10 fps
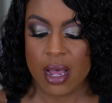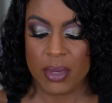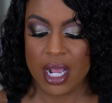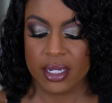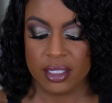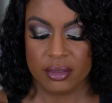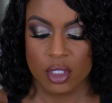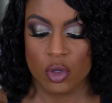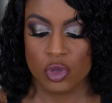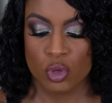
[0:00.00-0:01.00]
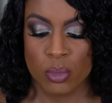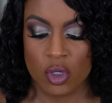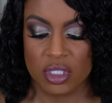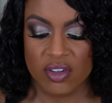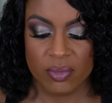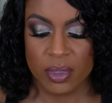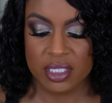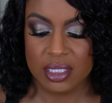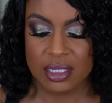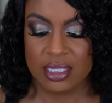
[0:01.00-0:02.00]
I'm not gonna go through both of them
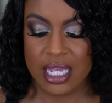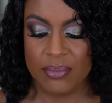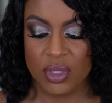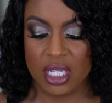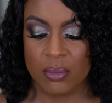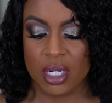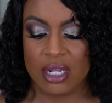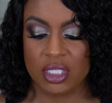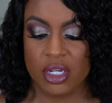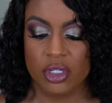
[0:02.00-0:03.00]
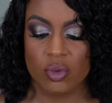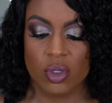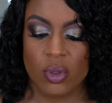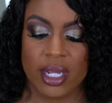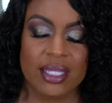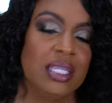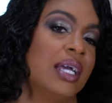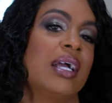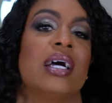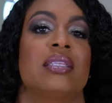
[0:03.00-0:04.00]
because it's the same thing, but I'll tell you real quick. I think
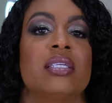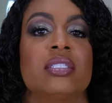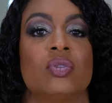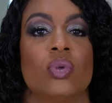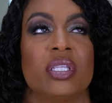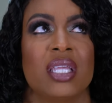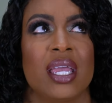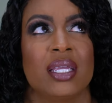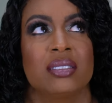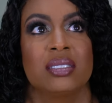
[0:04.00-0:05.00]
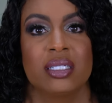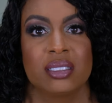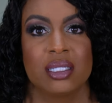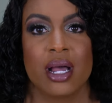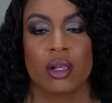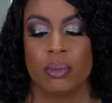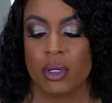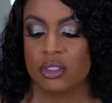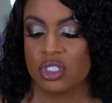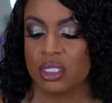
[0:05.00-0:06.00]
I got this with a $60
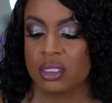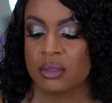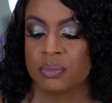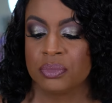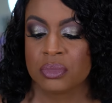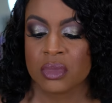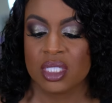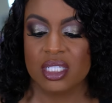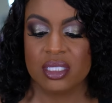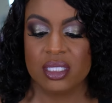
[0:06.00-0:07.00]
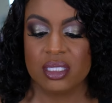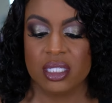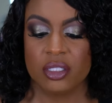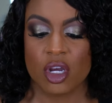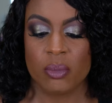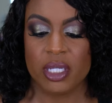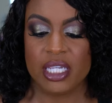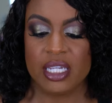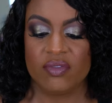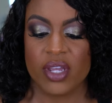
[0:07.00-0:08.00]
purchase. This is the Derma
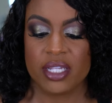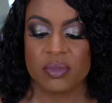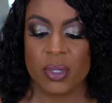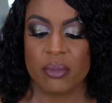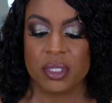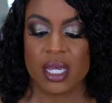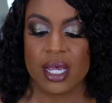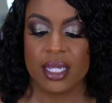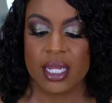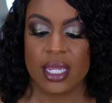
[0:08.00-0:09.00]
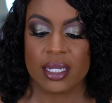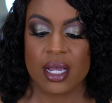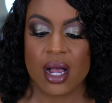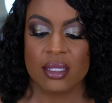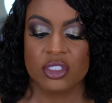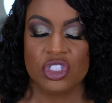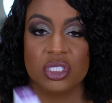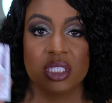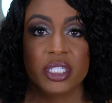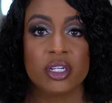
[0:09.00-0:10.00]
E Advanced Peptide and
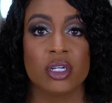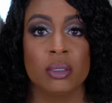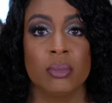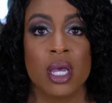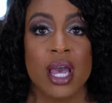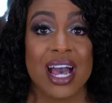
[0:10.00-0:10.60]
Collagen Serum.